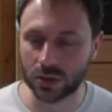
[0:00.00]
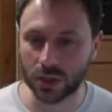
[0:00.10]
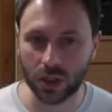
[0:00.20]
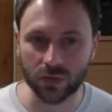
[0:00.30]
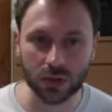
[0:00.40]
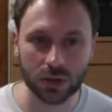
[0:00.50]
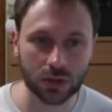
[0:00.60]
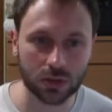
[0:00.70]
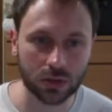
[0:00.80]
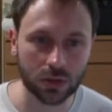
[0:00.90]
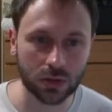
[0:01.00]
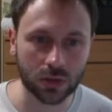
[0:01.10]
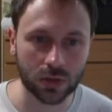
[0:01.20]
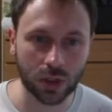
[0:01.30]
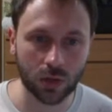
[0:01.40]
having
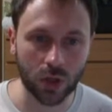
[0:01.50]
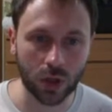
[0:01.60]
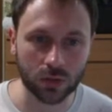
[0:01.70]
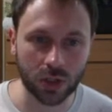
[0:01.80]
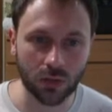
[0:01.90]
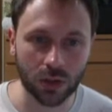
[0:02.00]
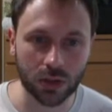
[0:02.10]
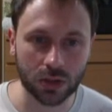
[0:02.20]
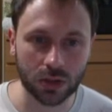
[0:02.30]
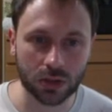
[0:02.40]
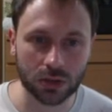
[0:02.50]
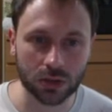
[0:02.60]
like a Wacom tablet is